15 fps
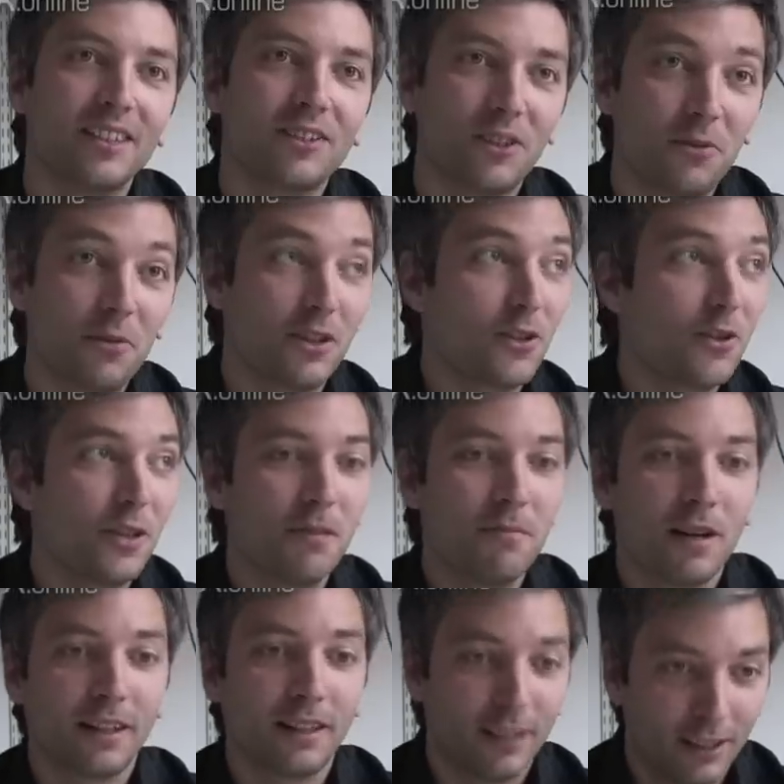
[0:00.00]
So we showed
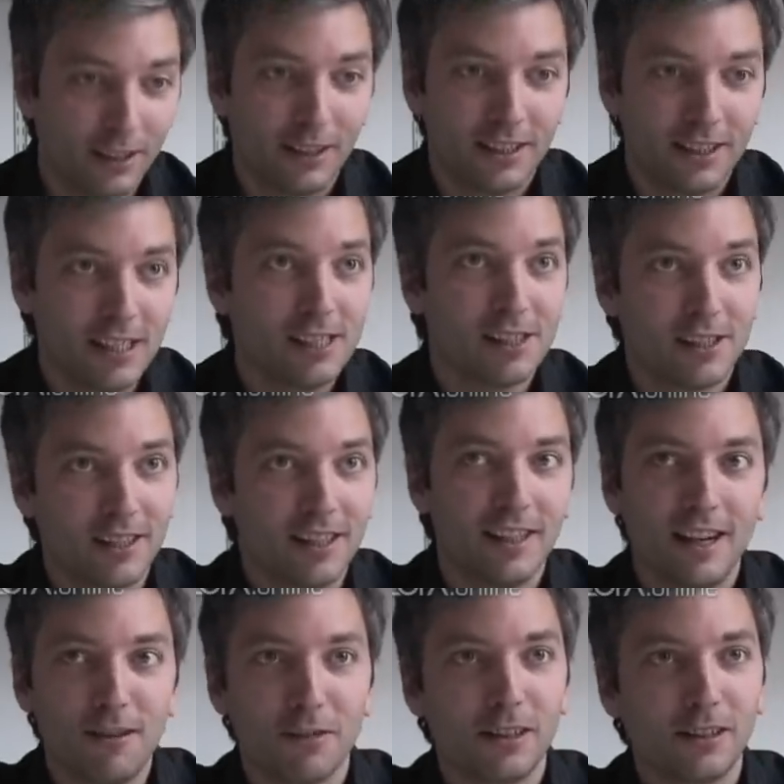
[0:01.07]
him, like, see,
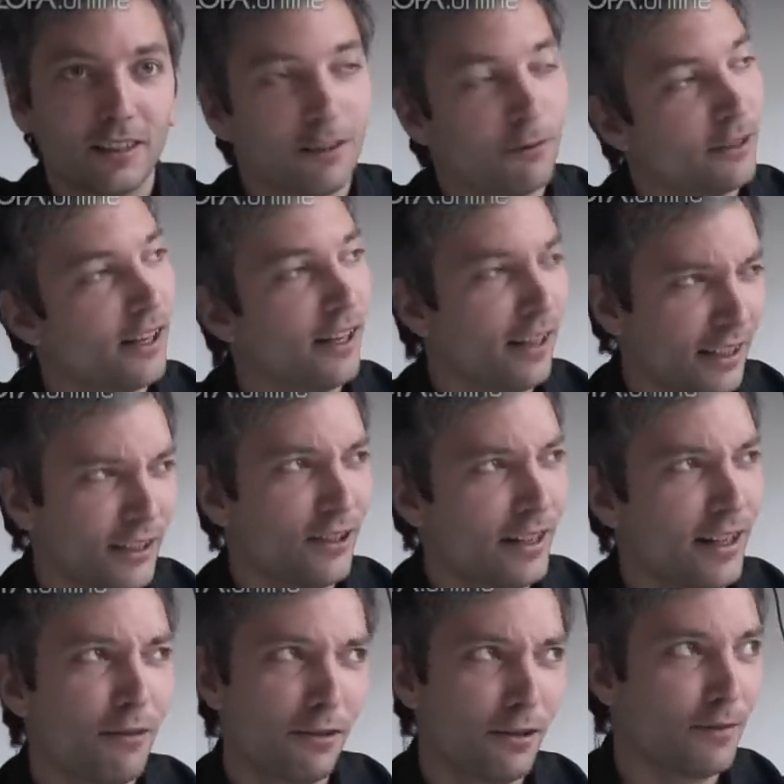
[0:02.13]
that works. And he was like, actually,
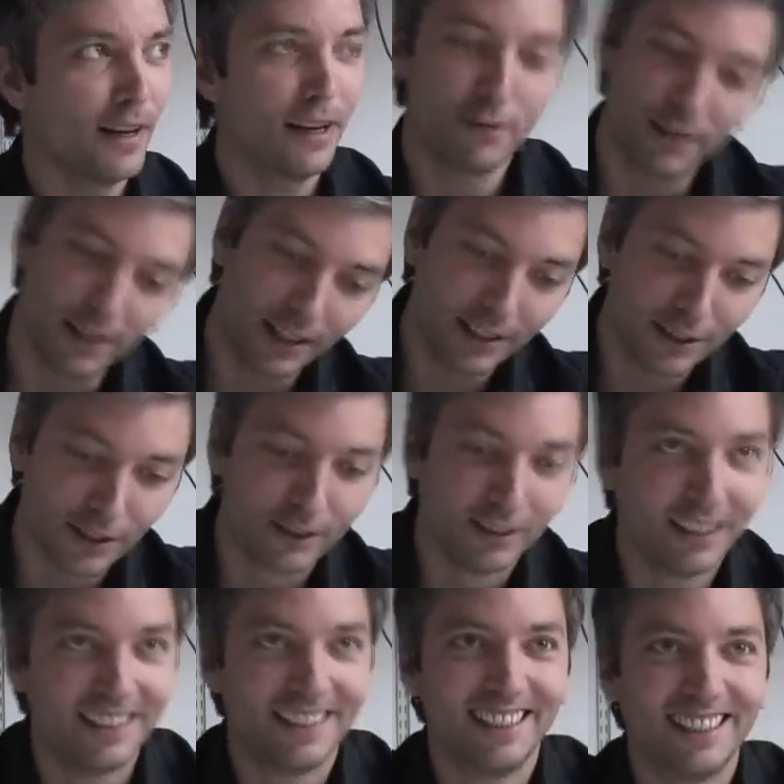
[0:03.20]
that works very well. Let's go.
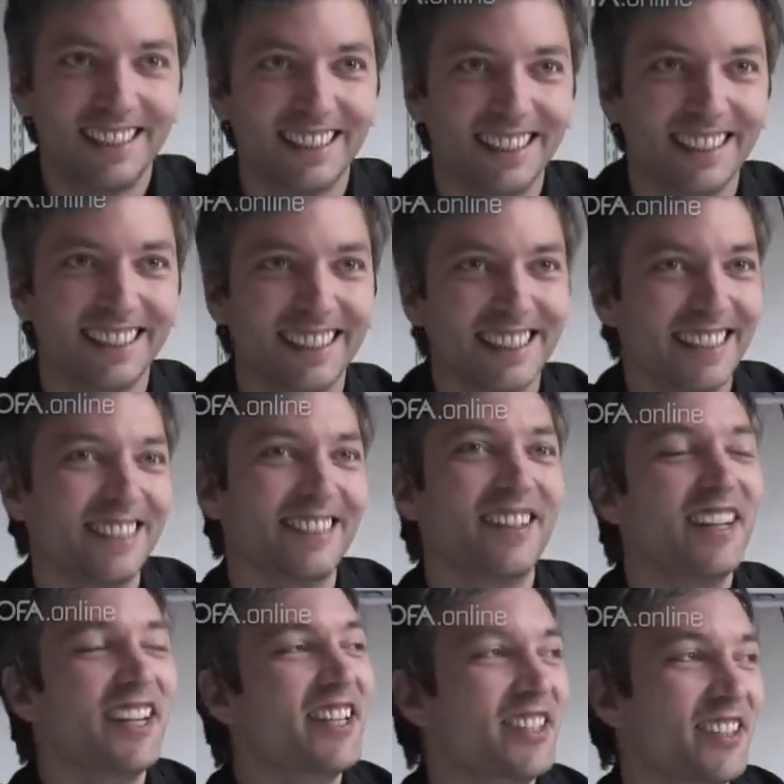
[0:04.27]
You know,
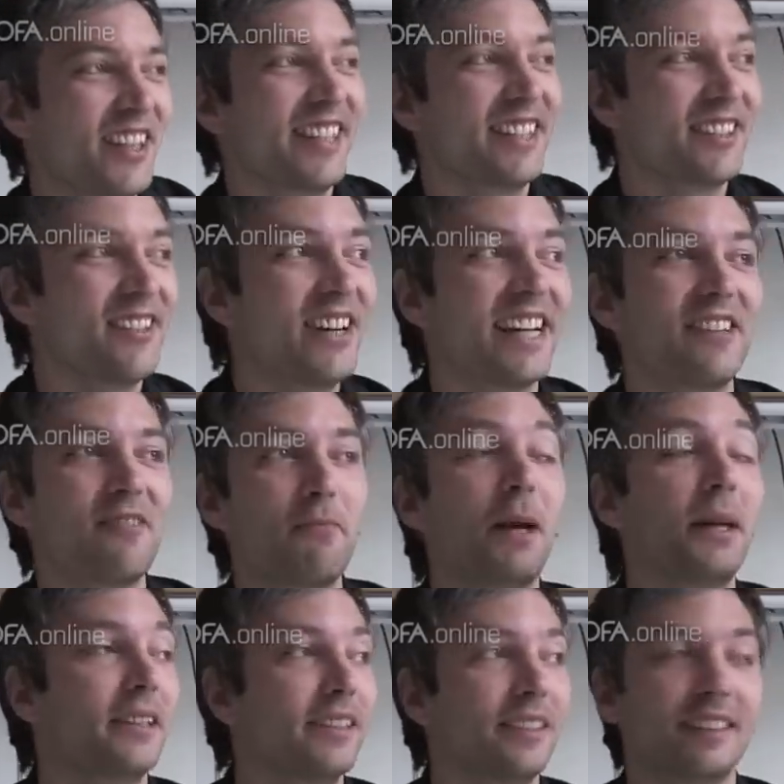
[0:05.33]
so that's great.
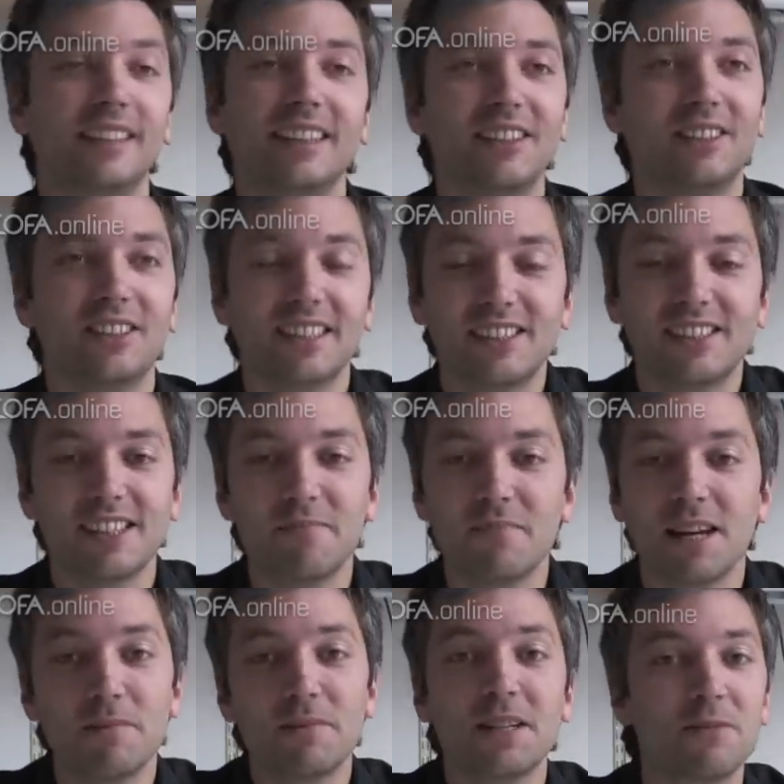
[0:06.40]
But, you know, at the same
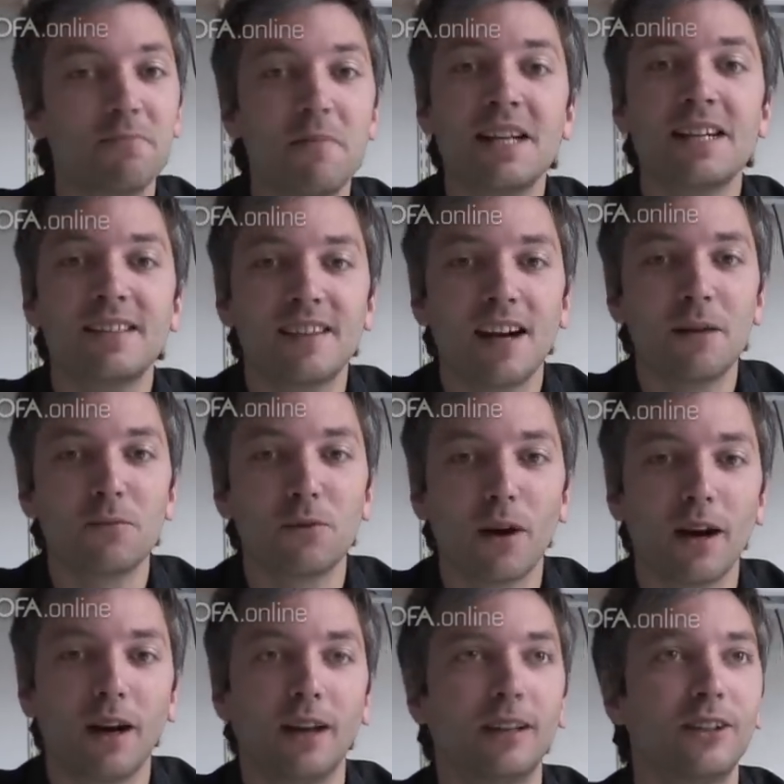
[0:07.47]
time, there's many times
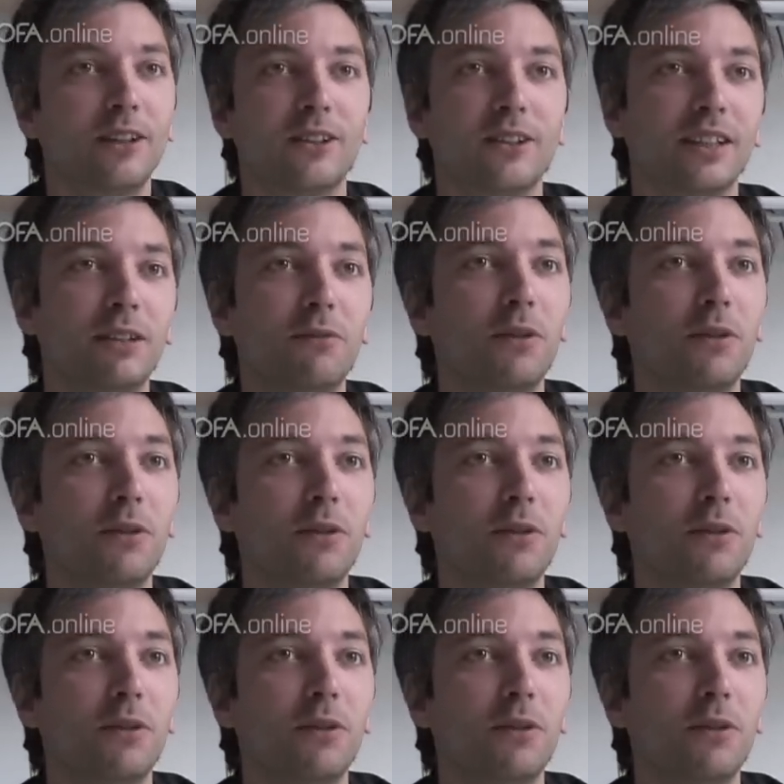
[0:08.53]
where, you know,